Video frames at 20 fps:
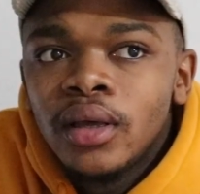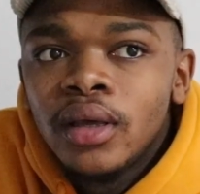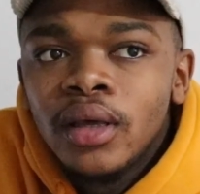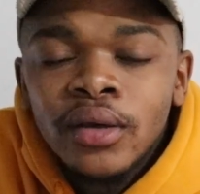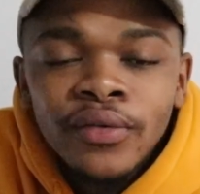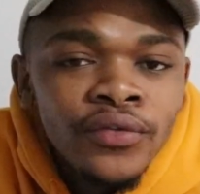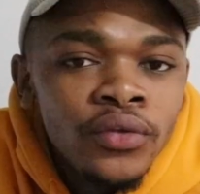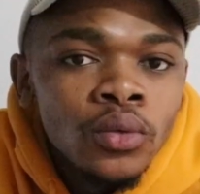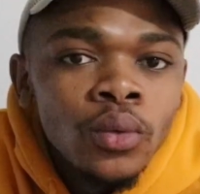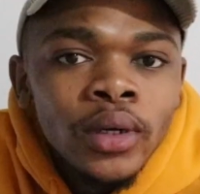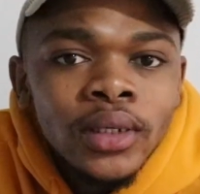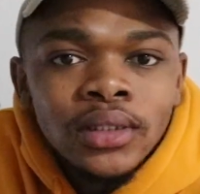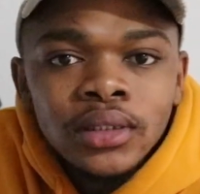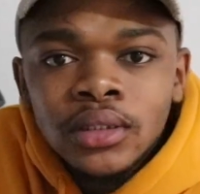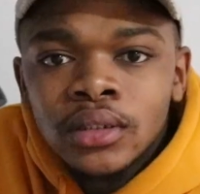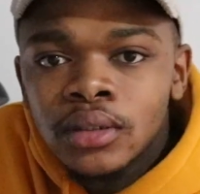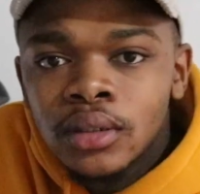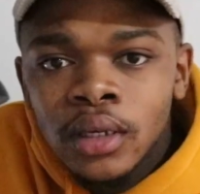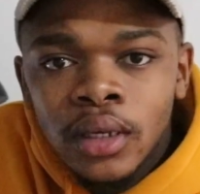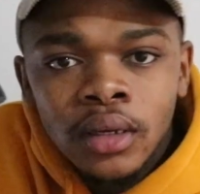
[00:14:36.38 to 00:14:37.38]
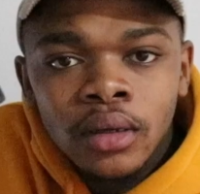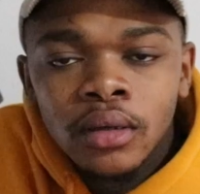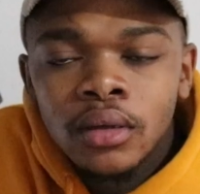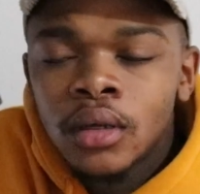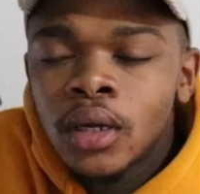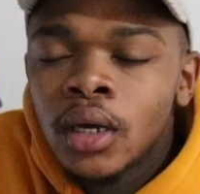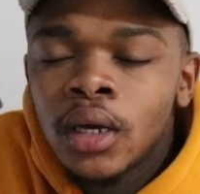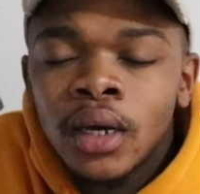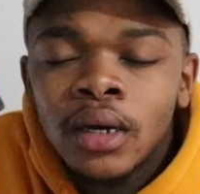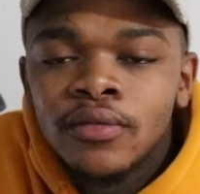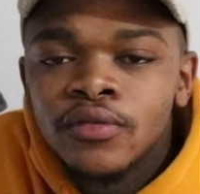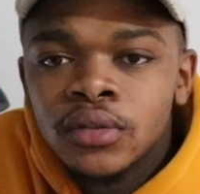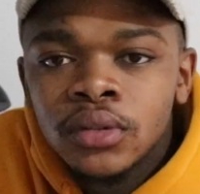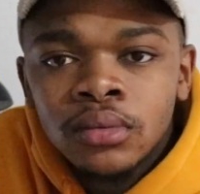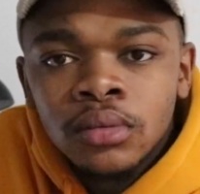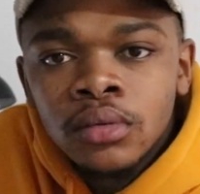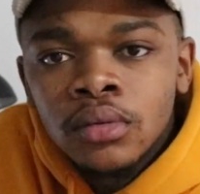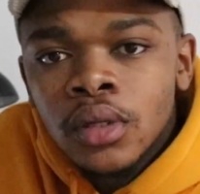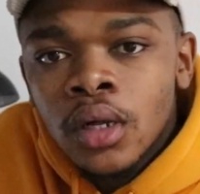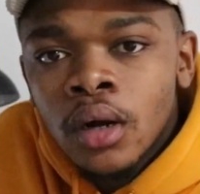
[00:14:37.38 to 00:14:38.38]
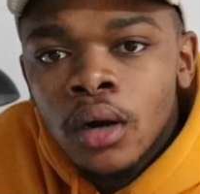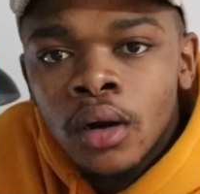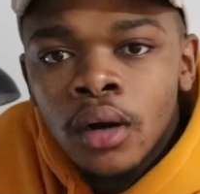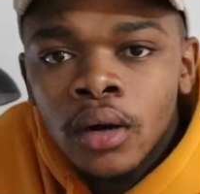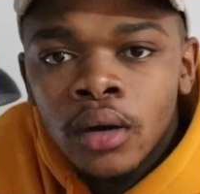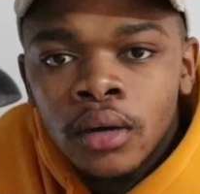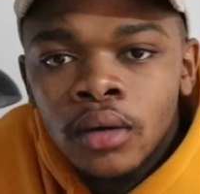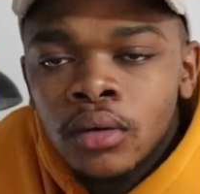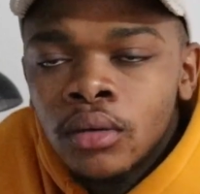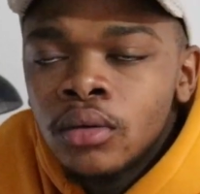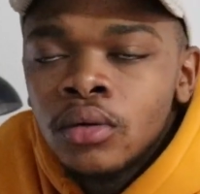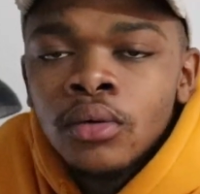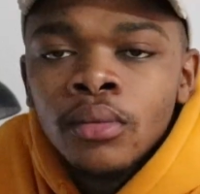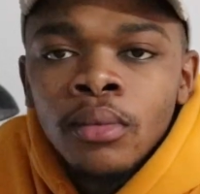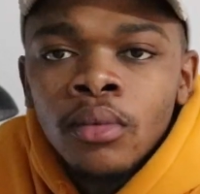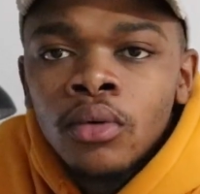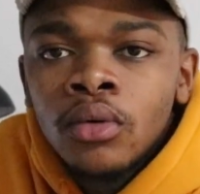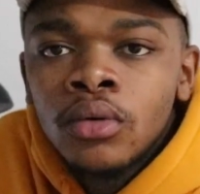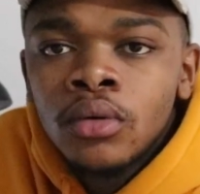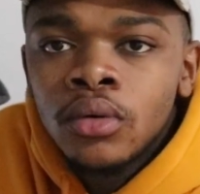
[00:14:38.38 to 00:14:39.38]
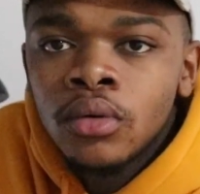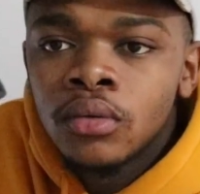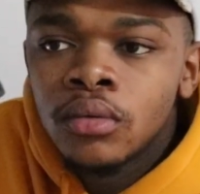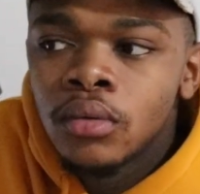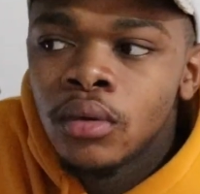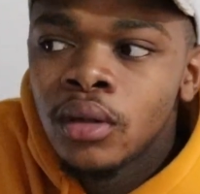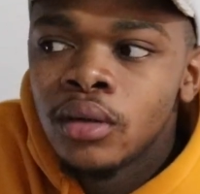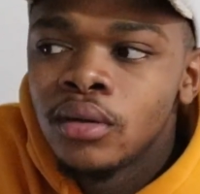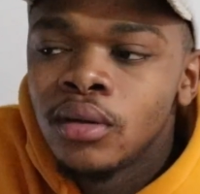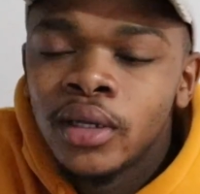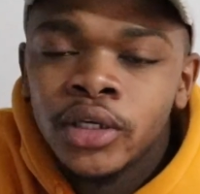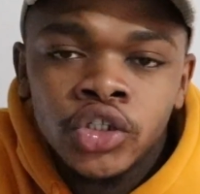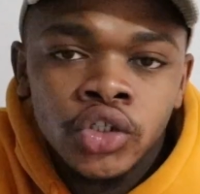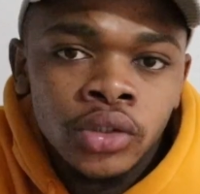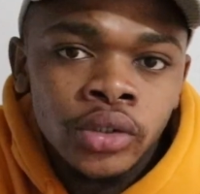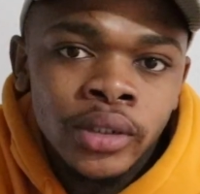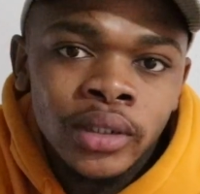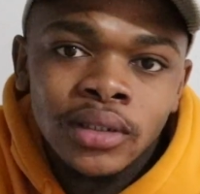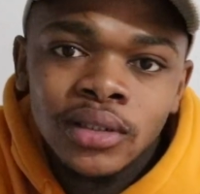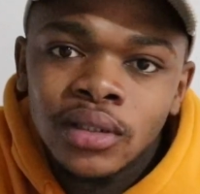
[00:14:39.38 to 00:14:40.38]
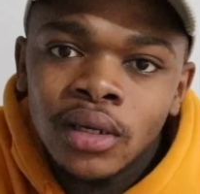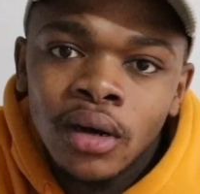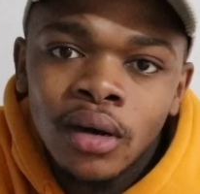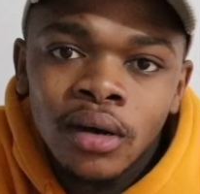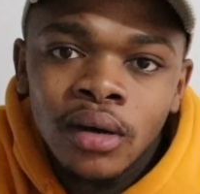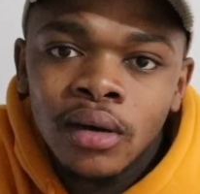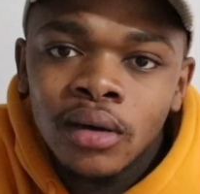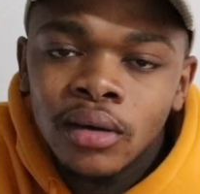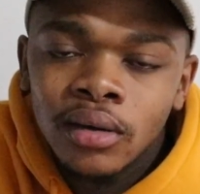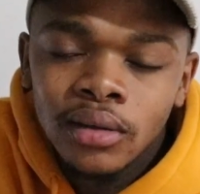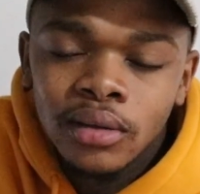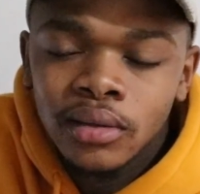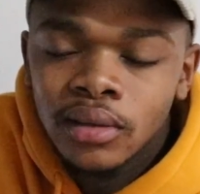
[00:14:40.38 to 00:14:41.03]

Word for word: if you want a comfortable car or more luxurious car